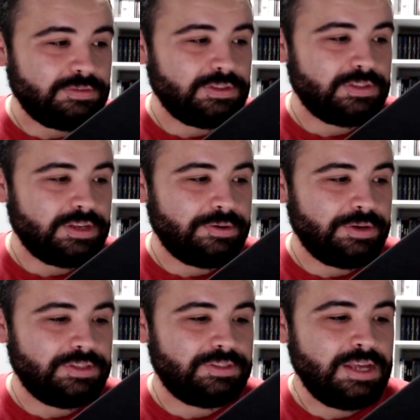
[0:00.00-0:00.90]
of the
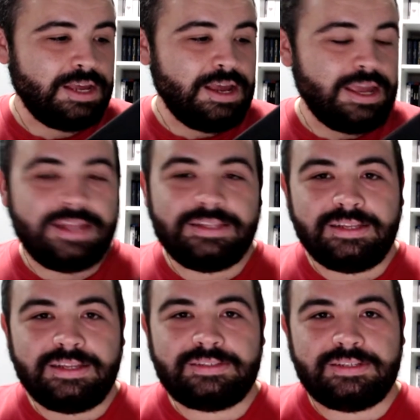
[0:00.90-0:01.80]
series in
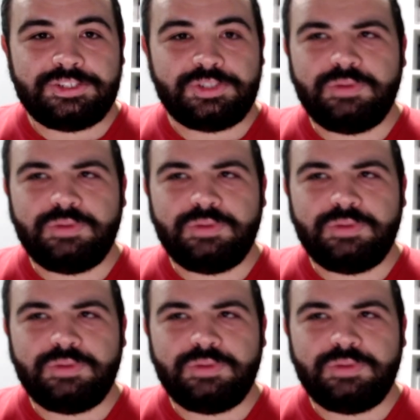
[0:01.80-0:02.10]
Deluxe Edition.